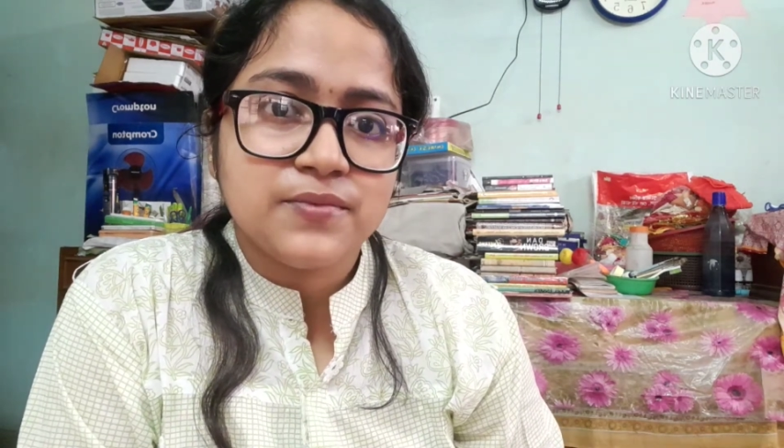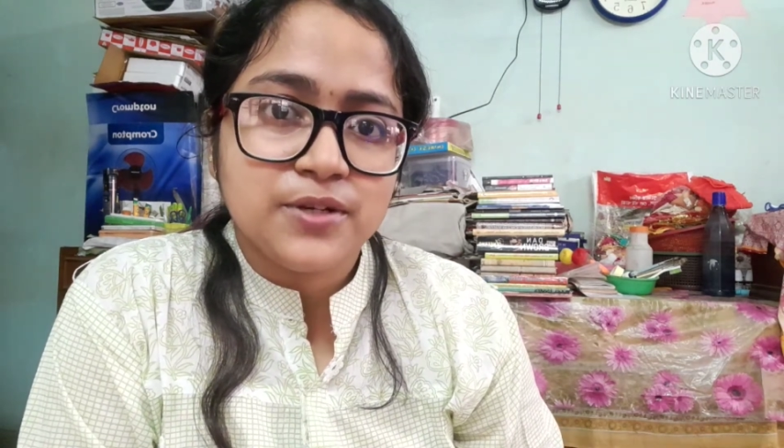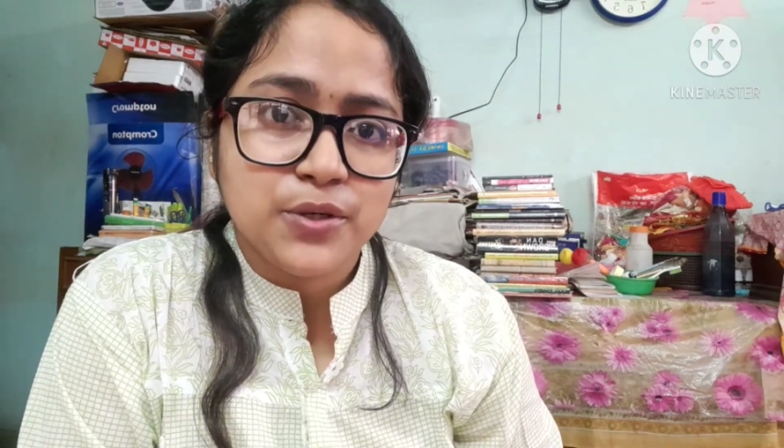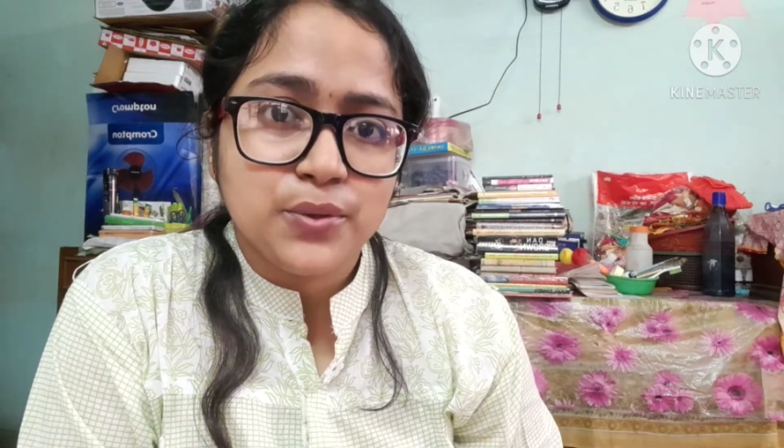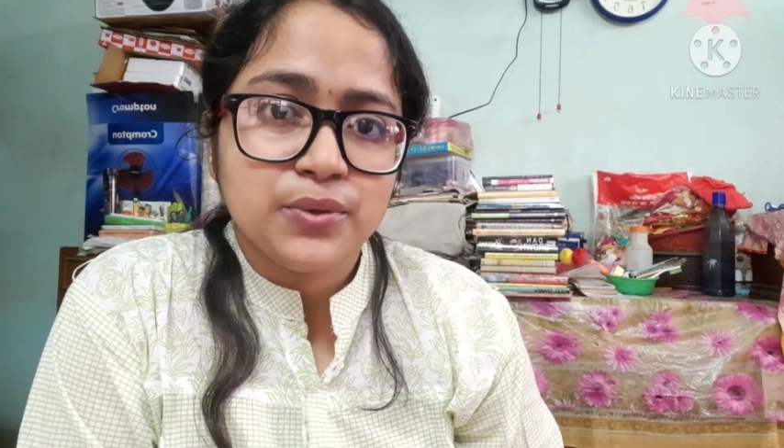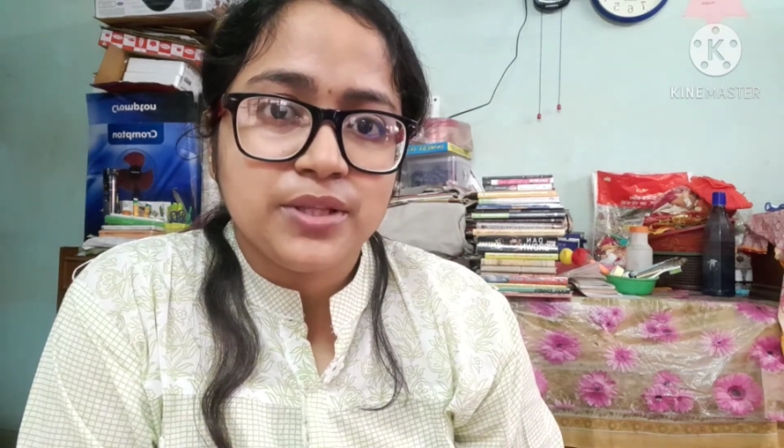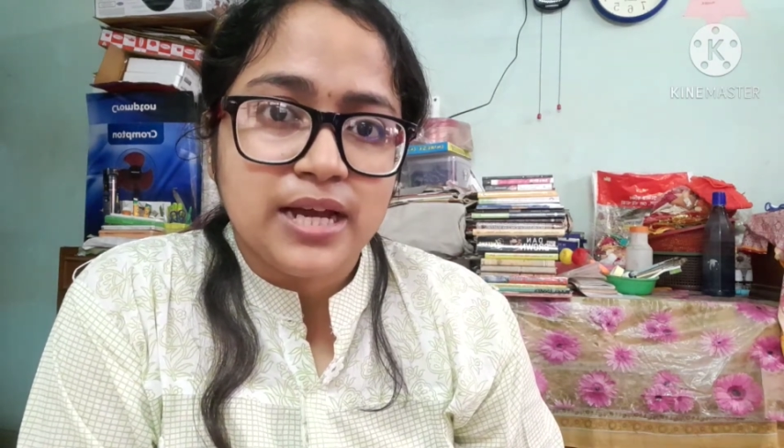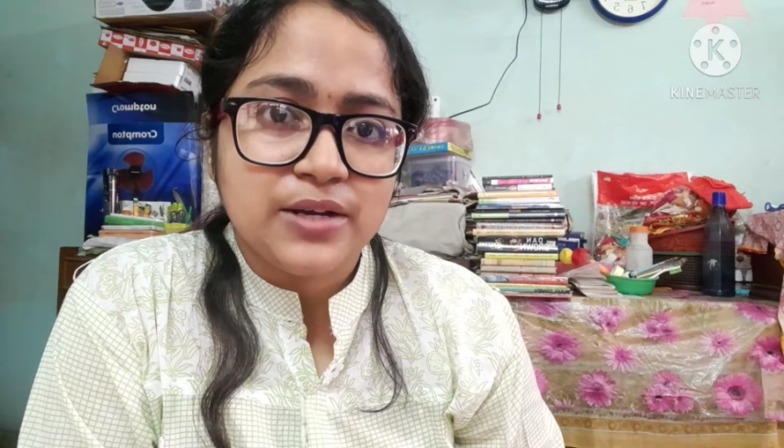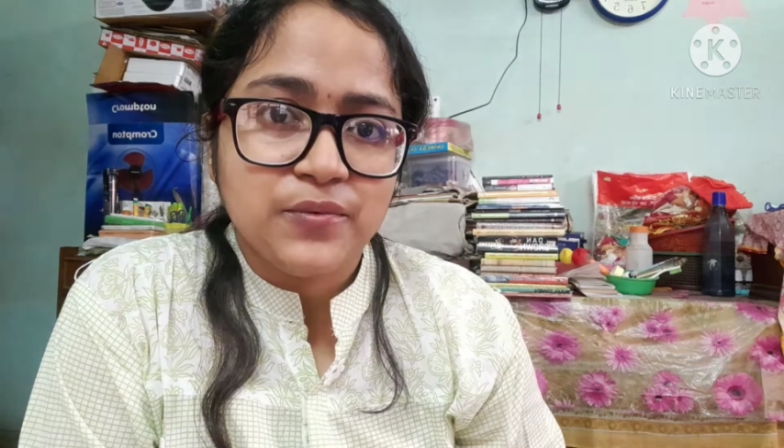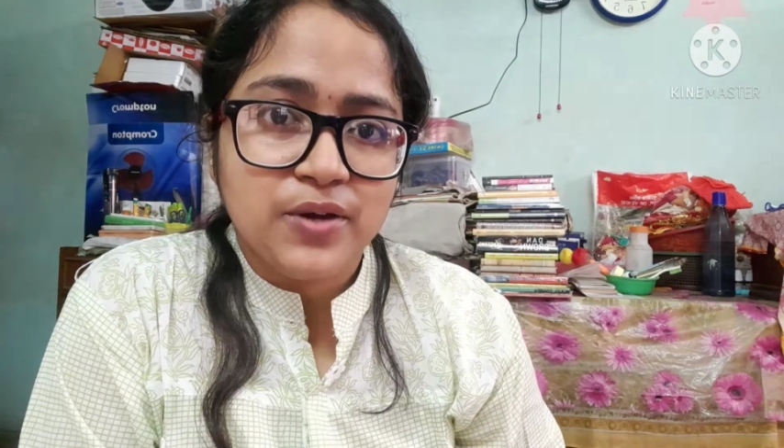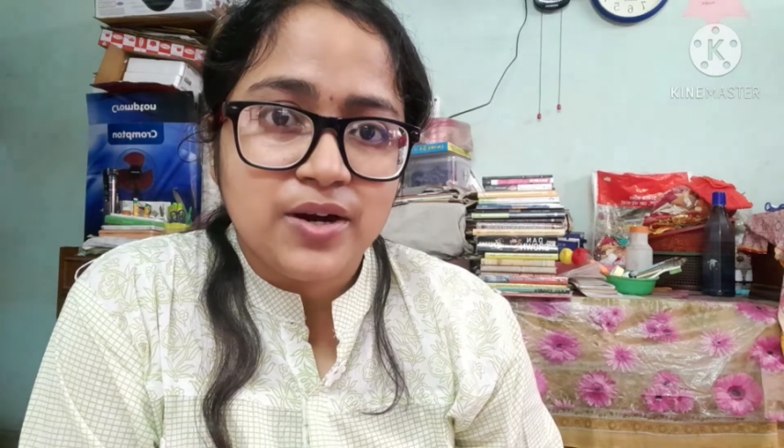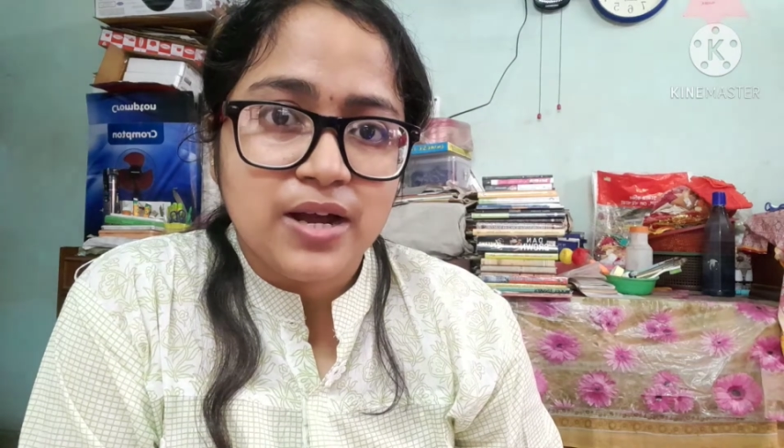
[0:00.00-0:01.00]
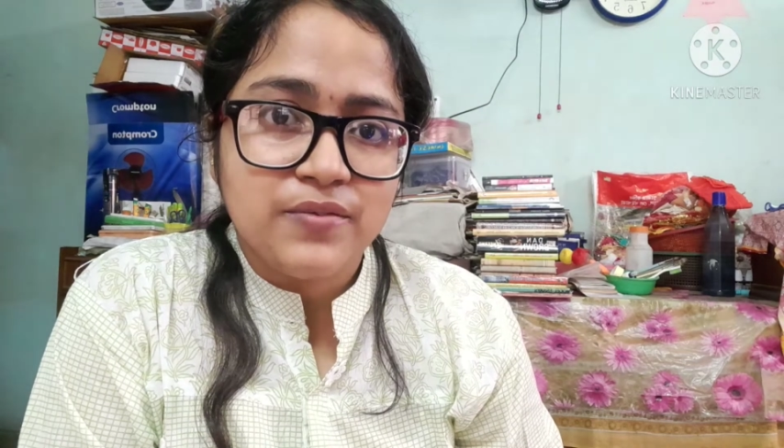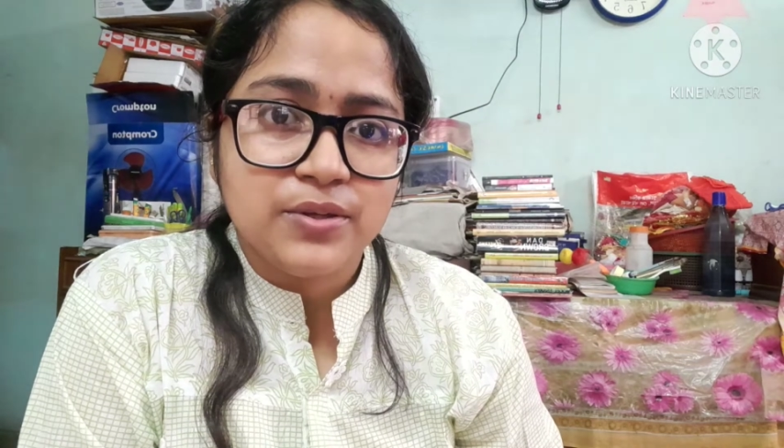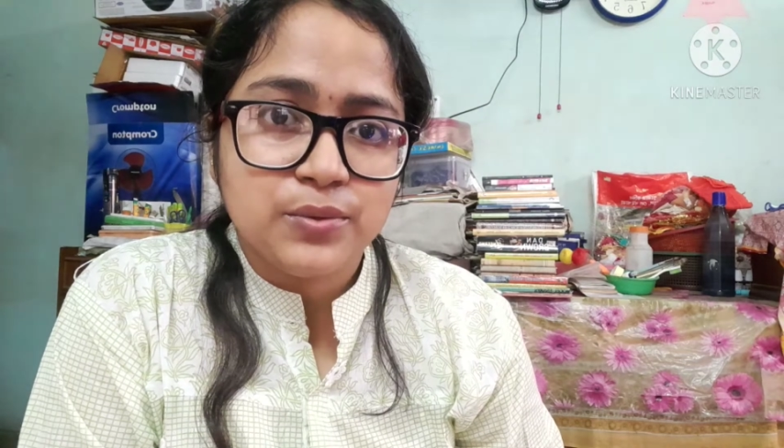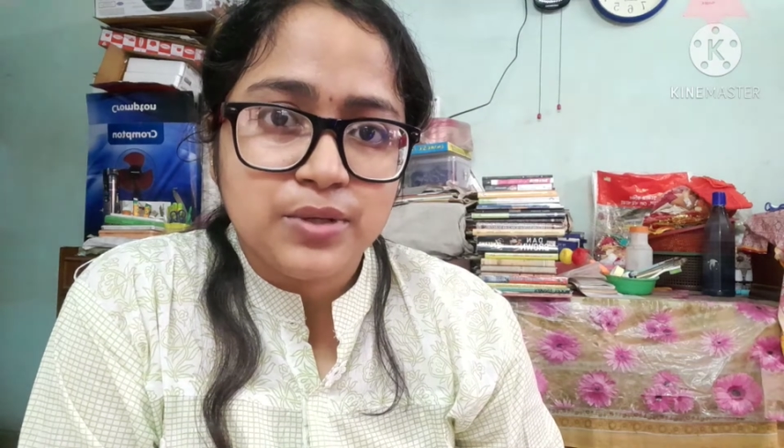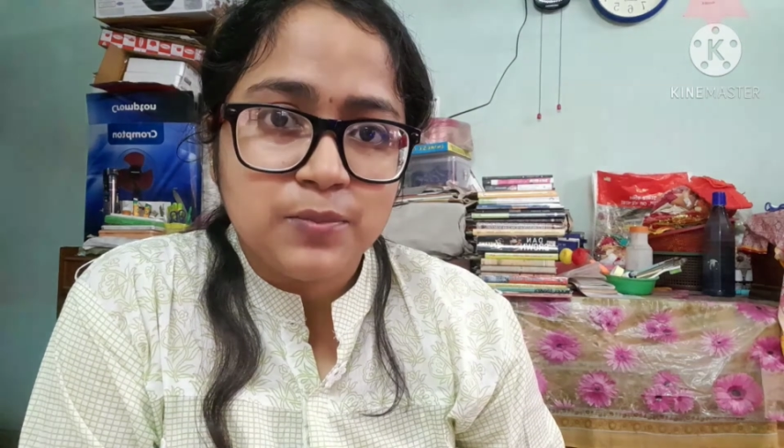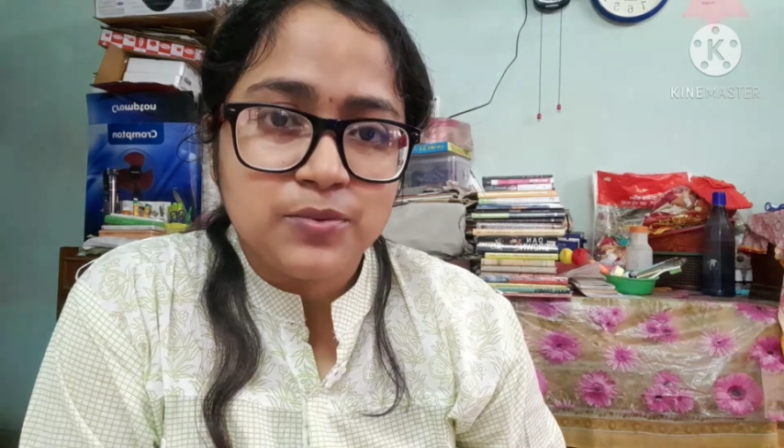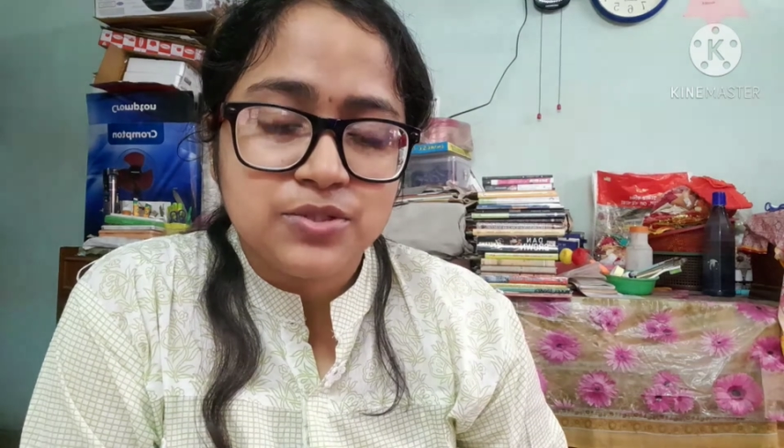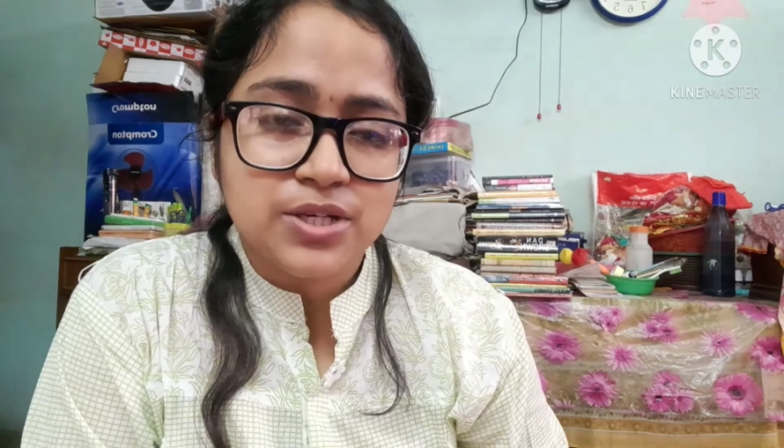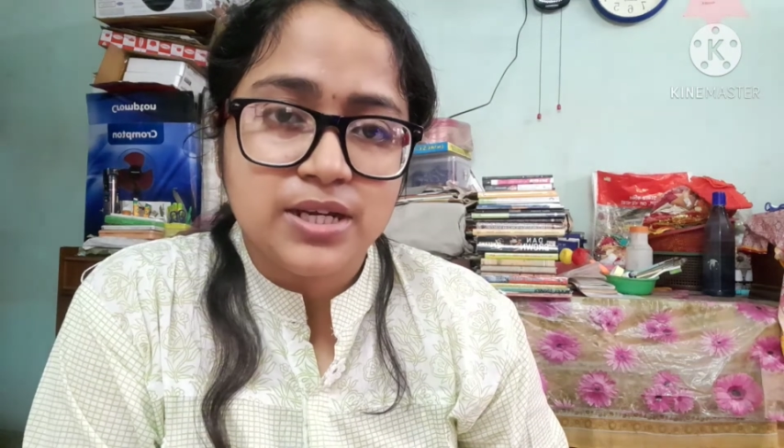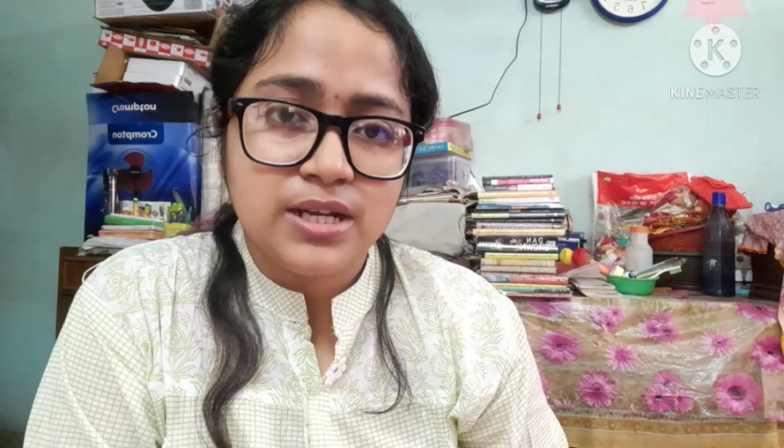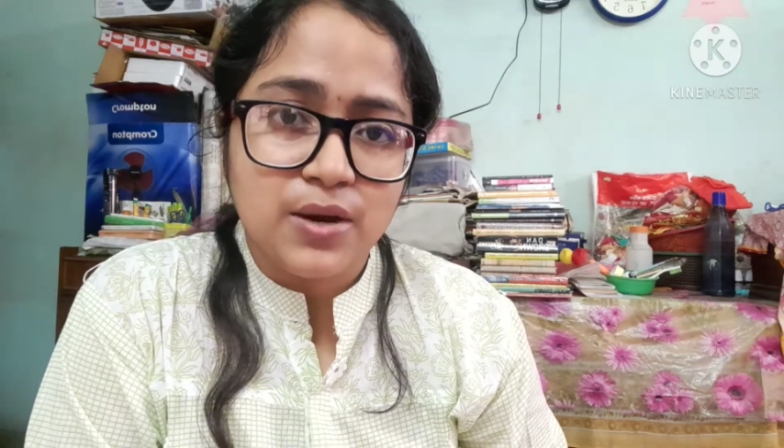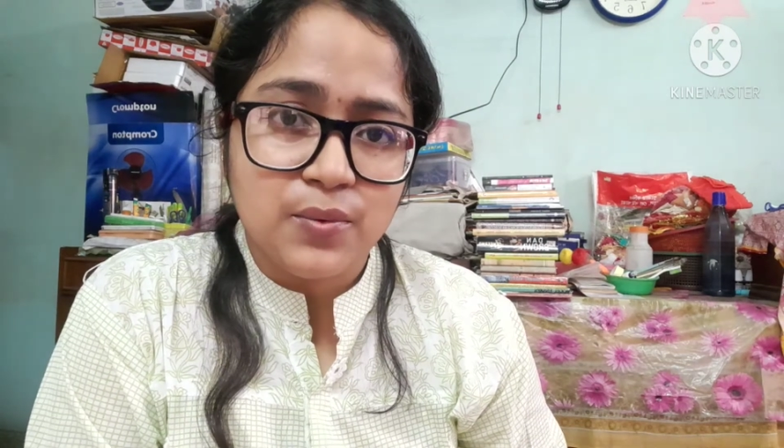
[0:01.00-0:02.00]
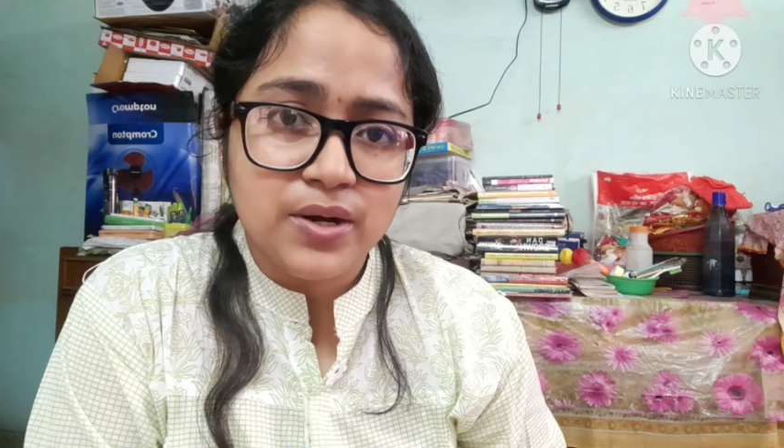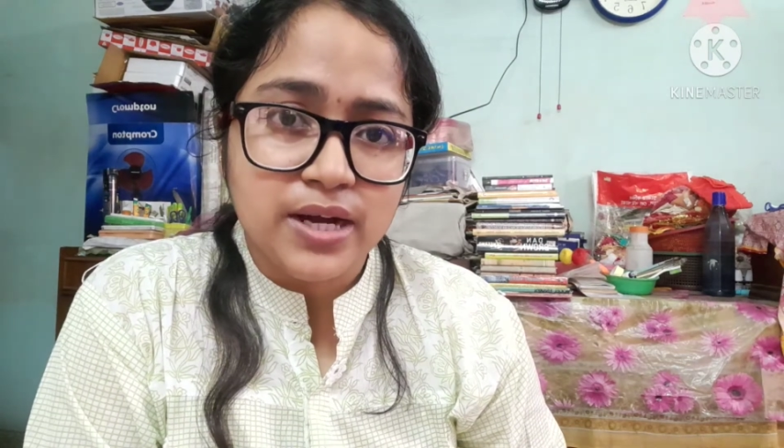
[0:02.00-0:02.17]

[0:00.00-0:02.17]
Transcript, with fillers: video that we are having durga puja in our